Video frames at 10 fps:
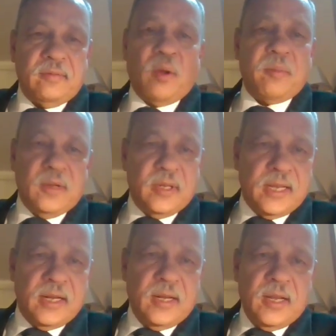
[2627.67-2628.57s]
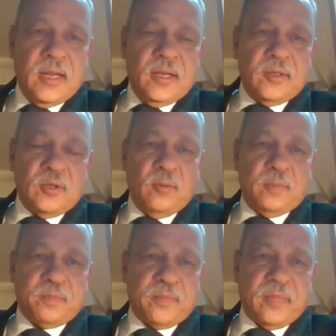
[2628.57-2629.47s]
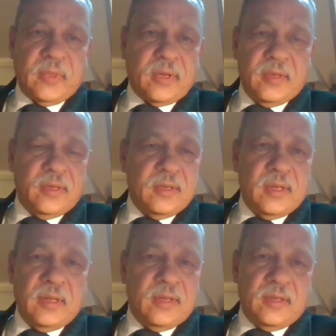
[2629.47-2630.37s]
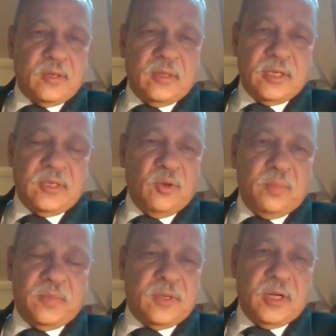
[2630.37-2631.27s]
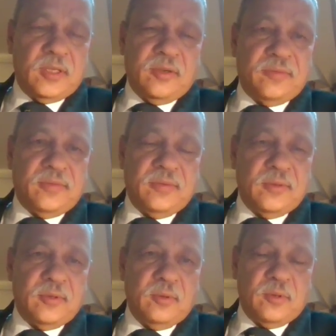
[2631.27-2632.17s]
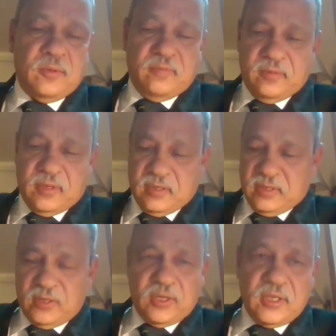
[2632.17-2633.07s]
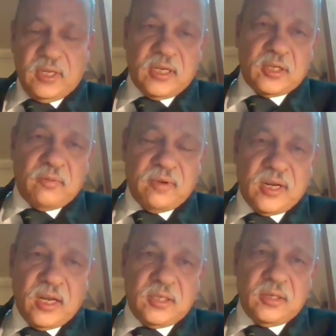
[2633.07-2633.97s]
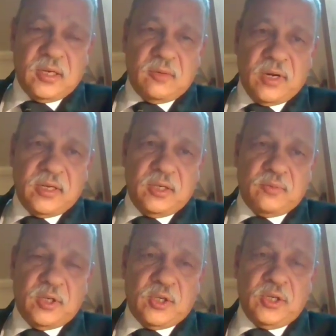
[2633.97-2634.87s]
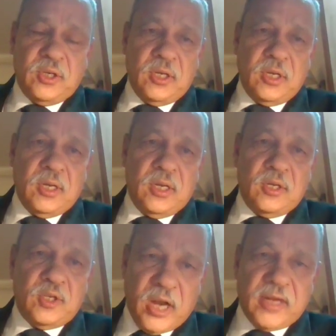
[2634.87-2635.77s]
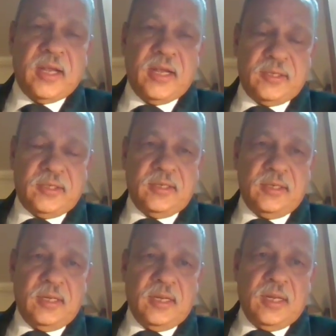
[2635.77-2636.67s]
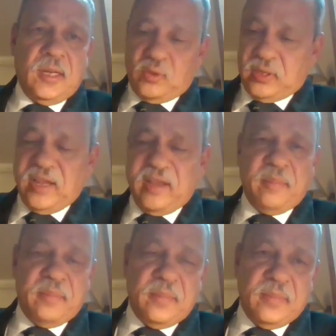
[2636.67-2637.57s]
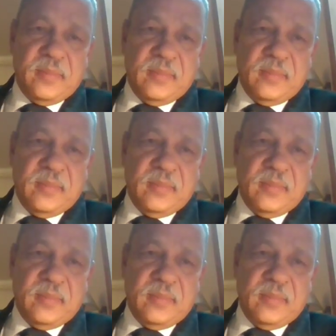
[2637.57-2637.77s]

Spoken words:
phenomenal there. So there's no dearth of, so this is a disadvantage which China has. So they have